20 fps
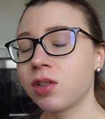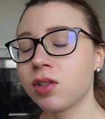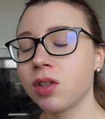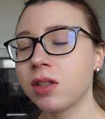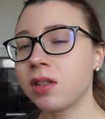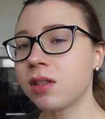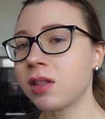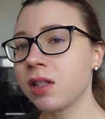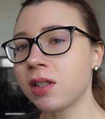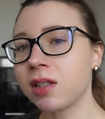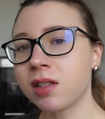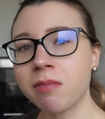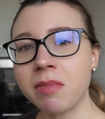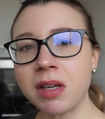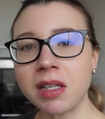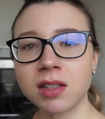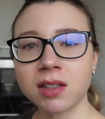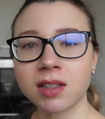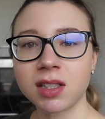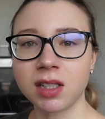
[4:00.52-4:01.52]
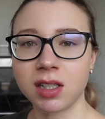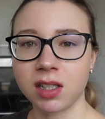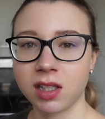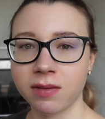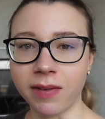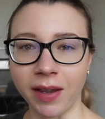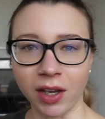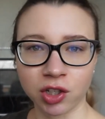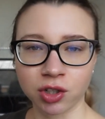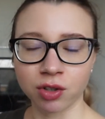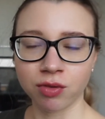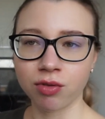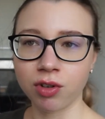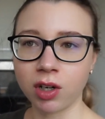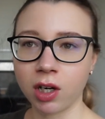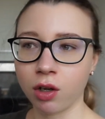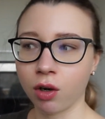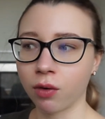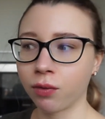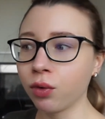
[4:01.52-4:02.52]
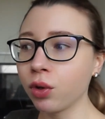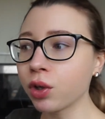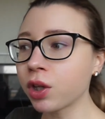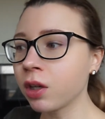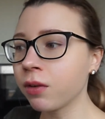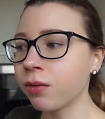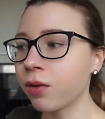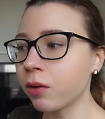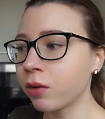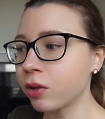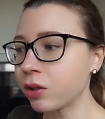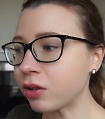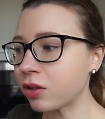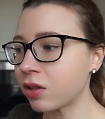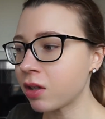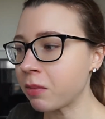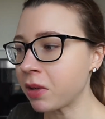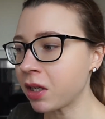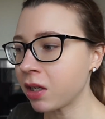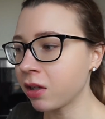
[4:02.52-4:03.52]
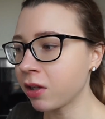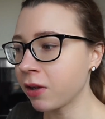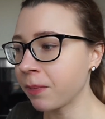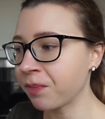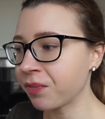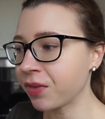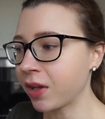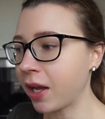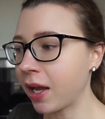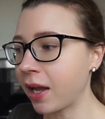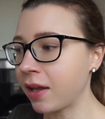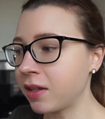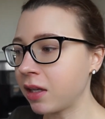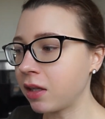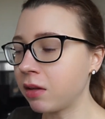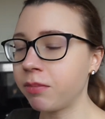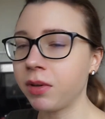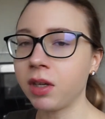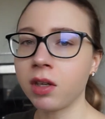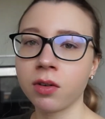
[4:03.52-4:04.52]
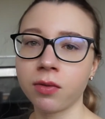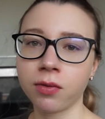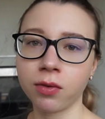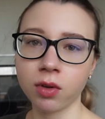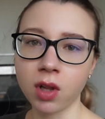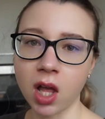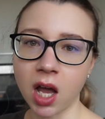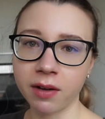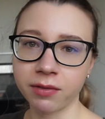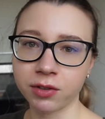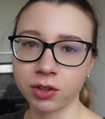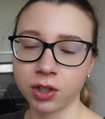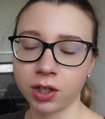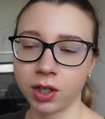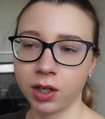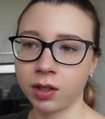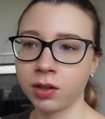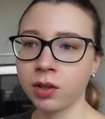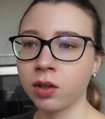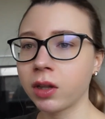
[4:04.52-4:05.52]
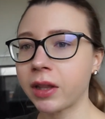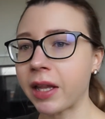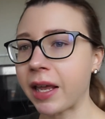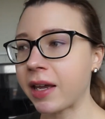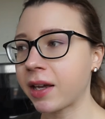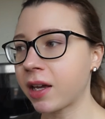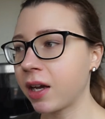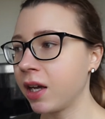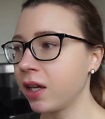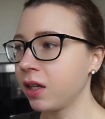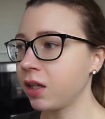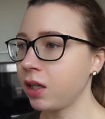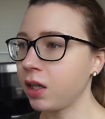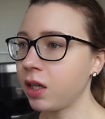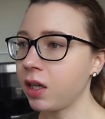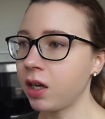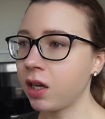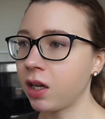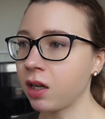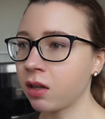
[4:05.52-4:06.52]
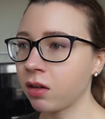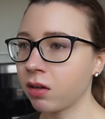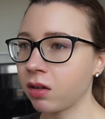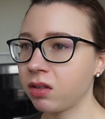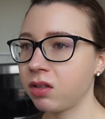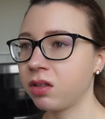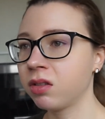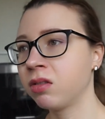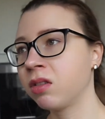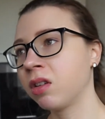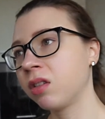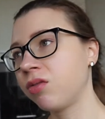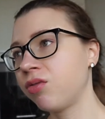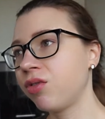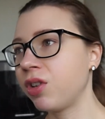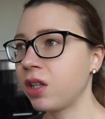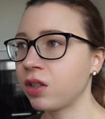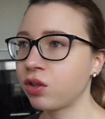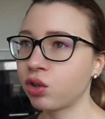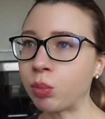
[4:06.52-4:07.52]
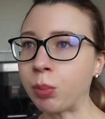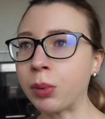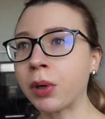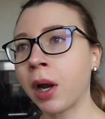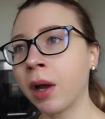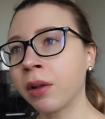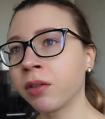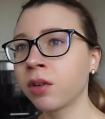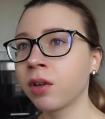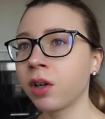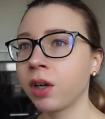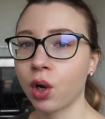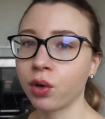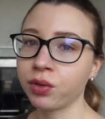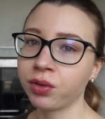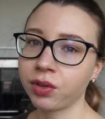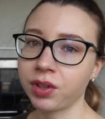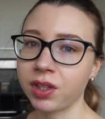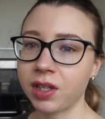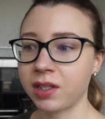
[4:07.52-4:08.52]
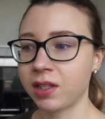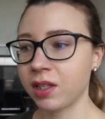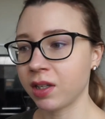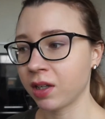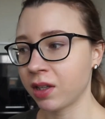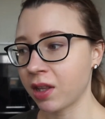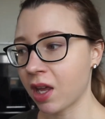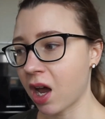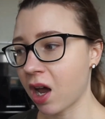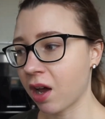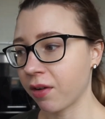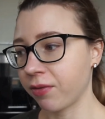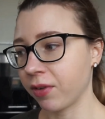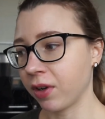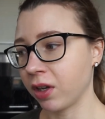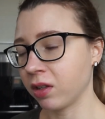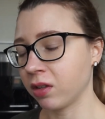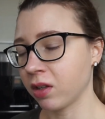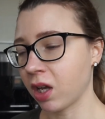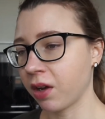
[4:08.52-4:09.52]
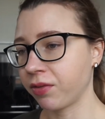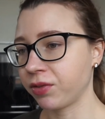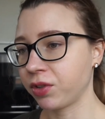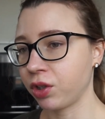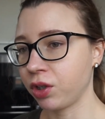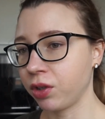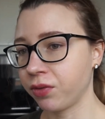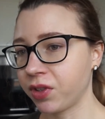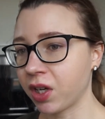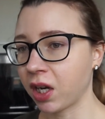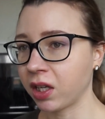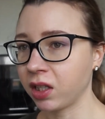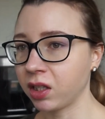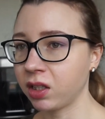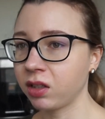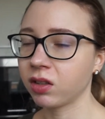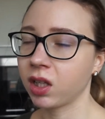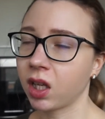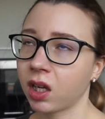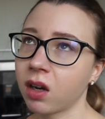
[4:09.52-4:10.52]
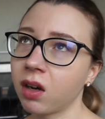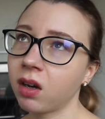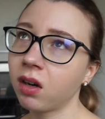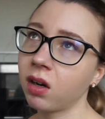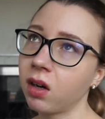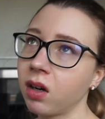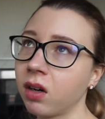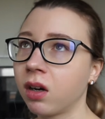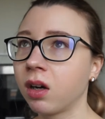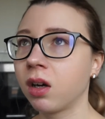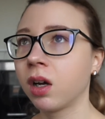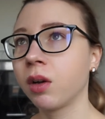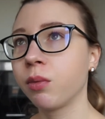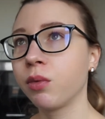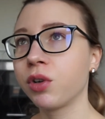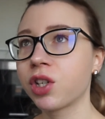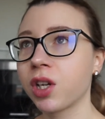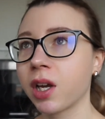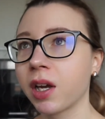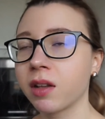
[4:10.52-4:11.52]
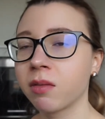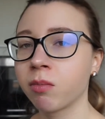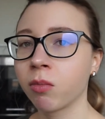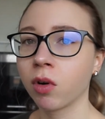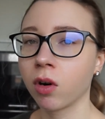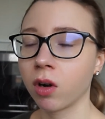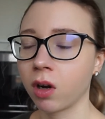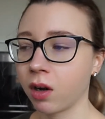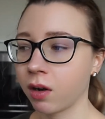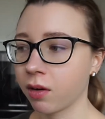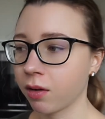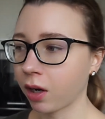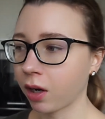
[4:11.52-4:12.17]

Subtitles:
So it's this amazing satisfaction really of looking forward to the meal and then being full after. Not like eating, you're not really super hungry, or not eating enough, and after you've done it you're like, oh, I wish I had more.